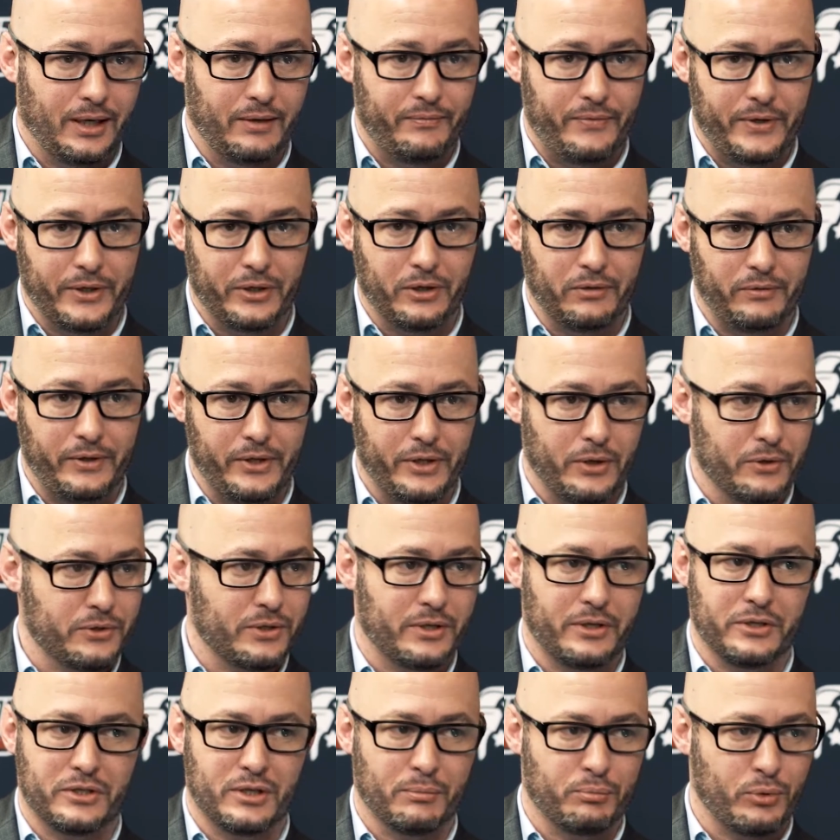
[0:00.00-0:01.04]
figuratively those
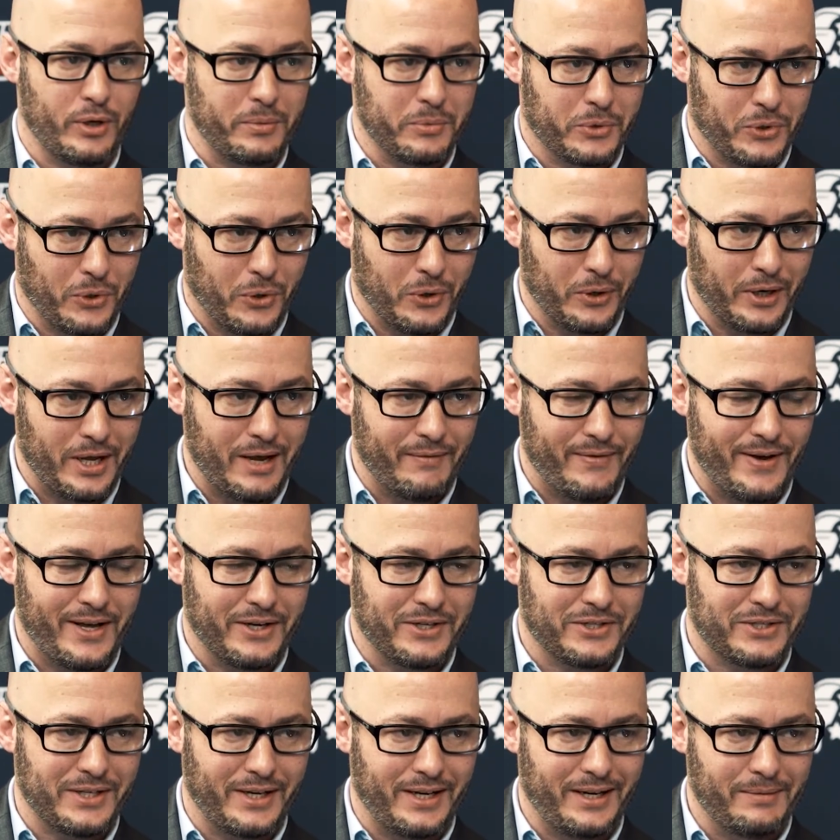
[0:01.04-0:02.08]
on the Supreme Court, have had
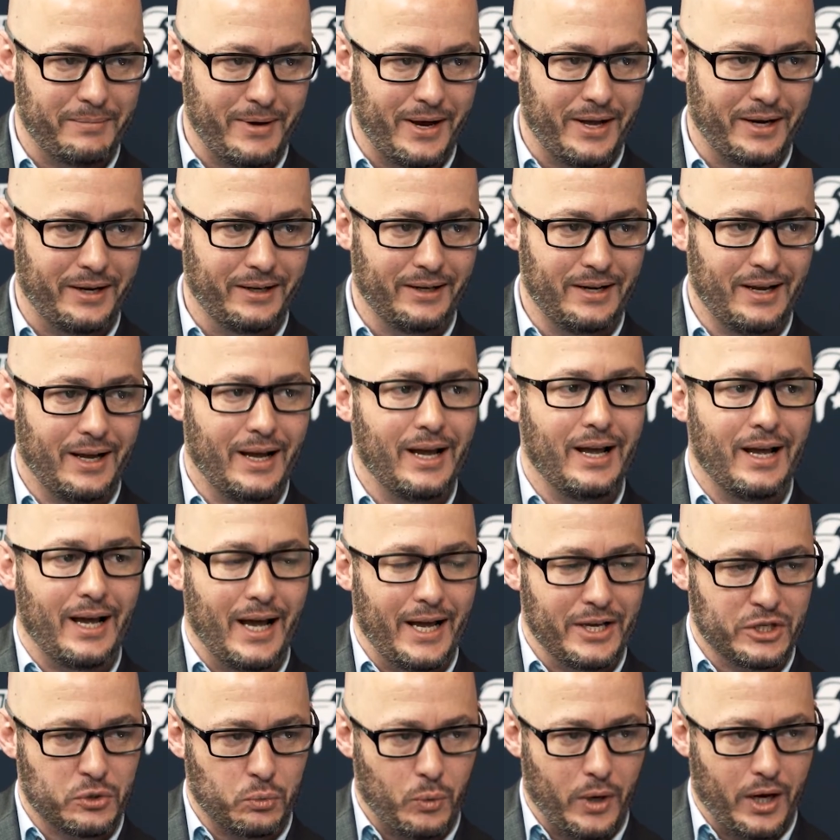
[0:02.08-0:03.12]
to say about it
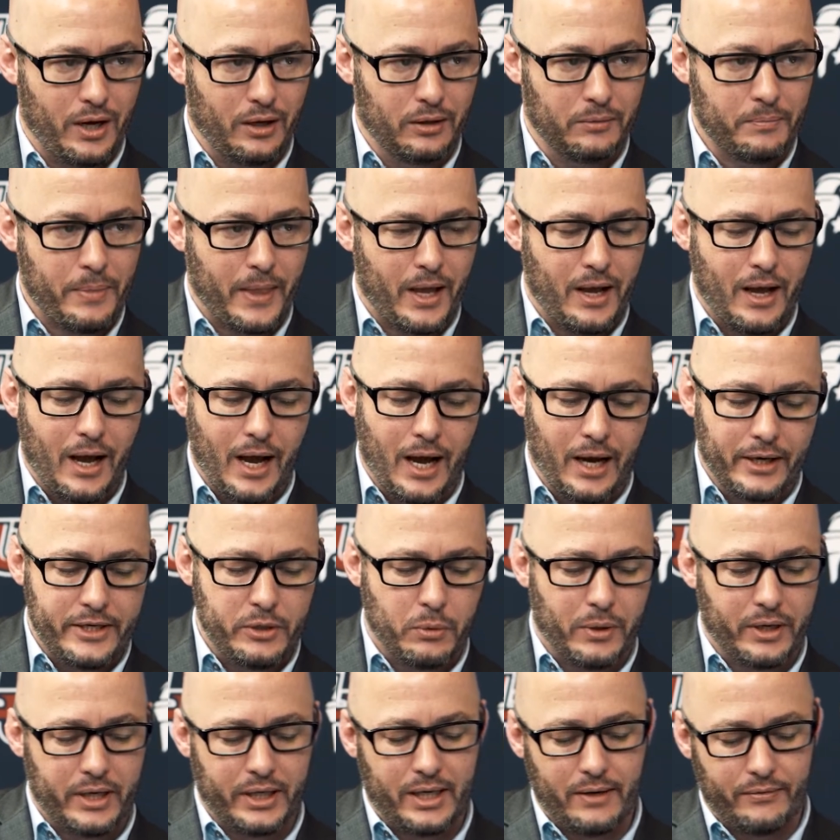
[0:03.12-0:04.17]
as well. Do
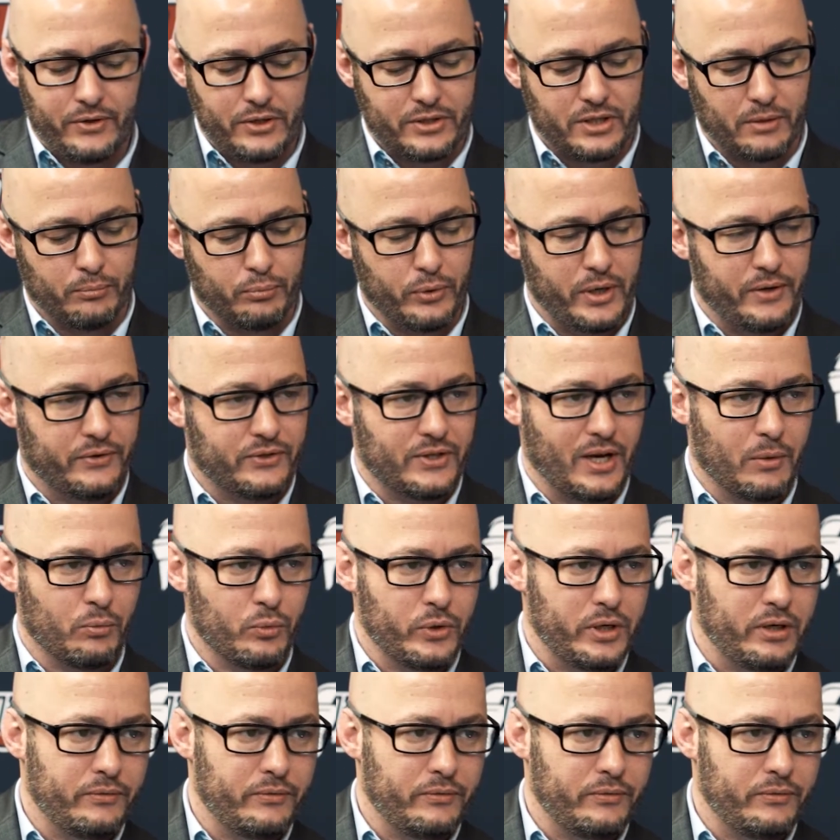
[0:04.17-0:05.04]
you want to give just a brief summary